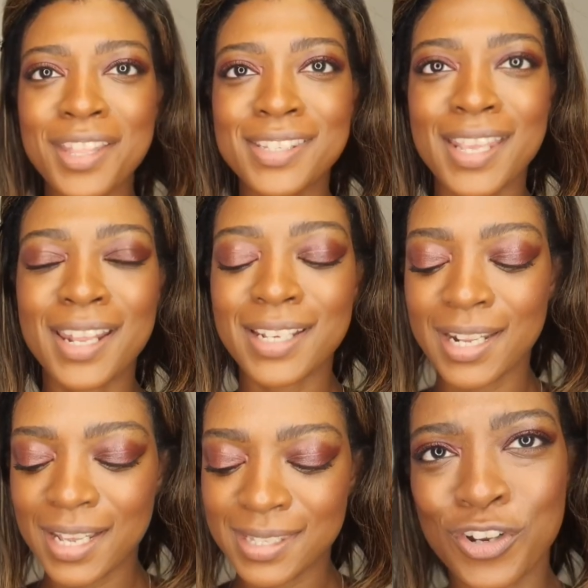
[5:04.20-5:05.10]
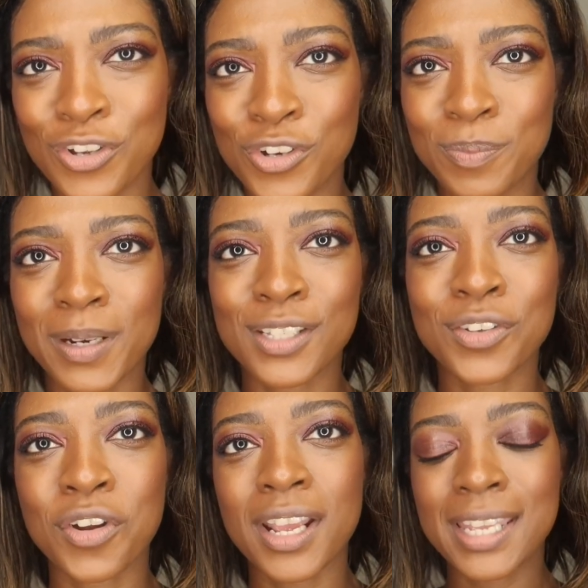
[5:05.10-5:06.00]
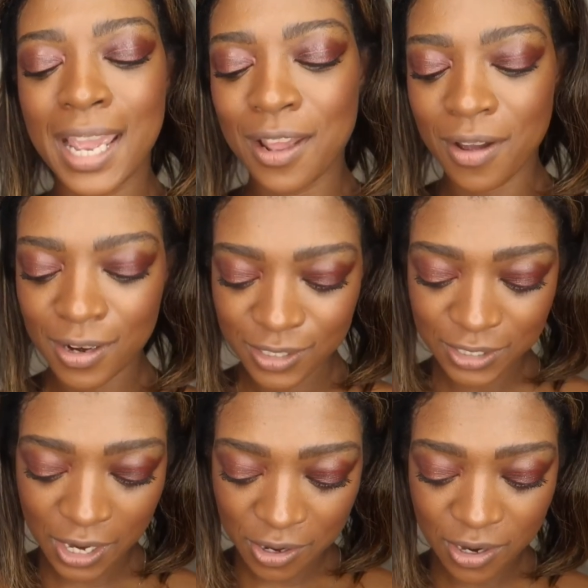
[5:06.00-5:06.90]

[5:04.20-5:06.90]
they said, it is nude, but it's got a yellow undertone.